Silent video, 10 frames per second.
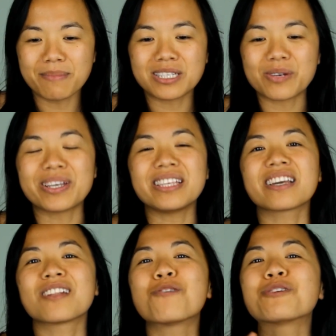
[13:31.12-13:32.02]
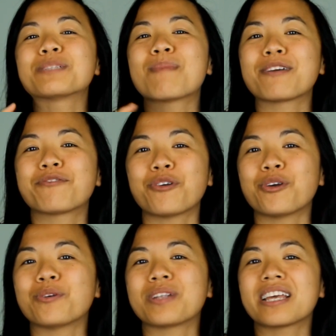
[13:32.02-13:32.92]
between, you can always buy
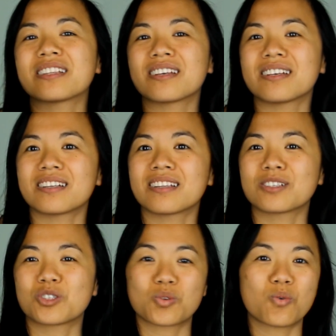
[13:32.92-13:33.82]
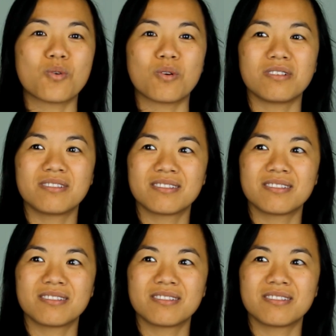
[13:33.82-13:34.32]
food at the store,